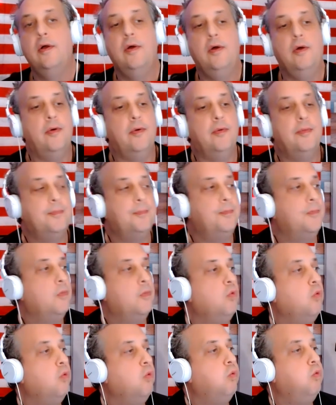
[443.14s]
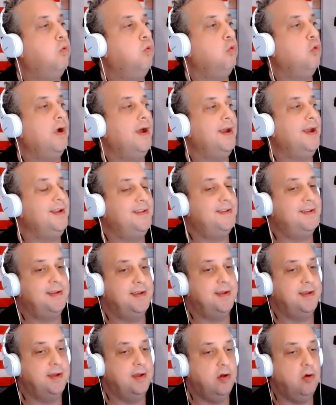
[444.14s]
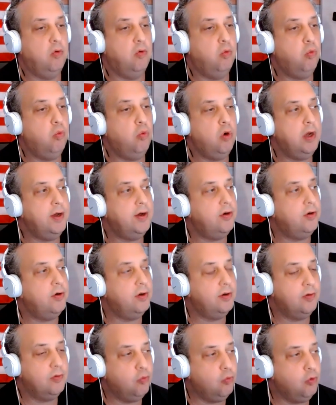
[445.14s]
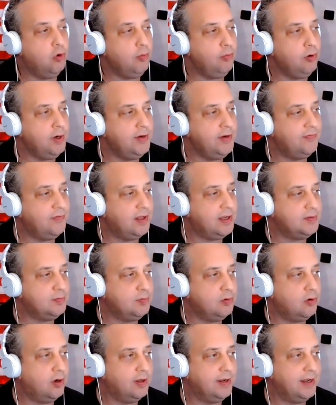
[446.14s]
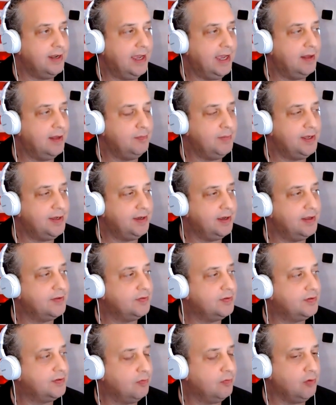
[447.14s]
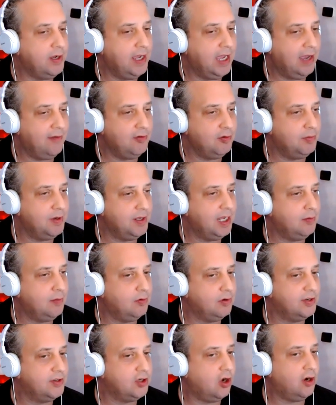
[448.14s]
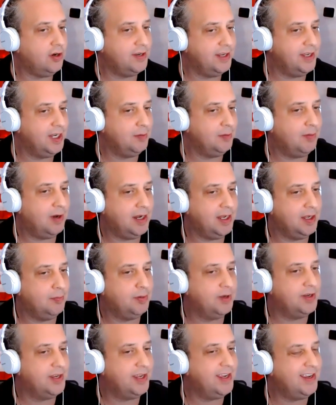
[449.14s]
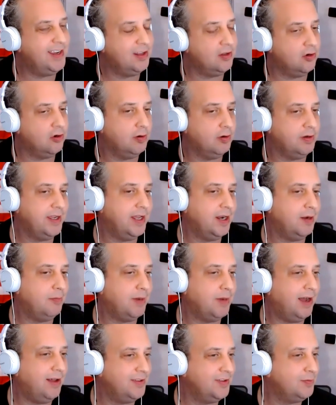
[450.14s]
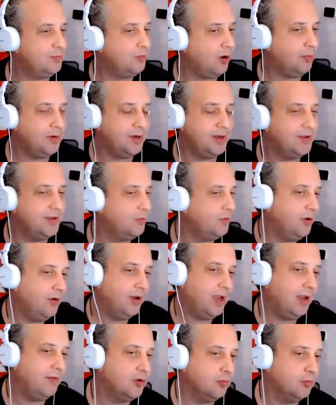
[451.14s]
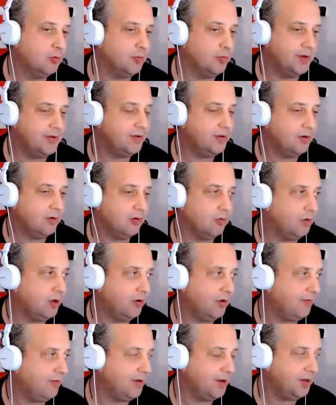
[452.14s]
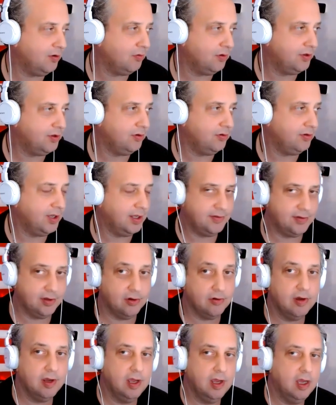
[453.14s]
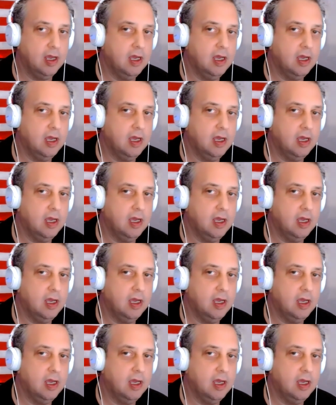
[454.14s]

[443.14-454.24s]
I have to do a couple of things. Right. Well, we're pretty flexible on that because we haven't been able to talk to anybody in particular yet about this property because we don't have your permission or we don't have a deal with you yet. So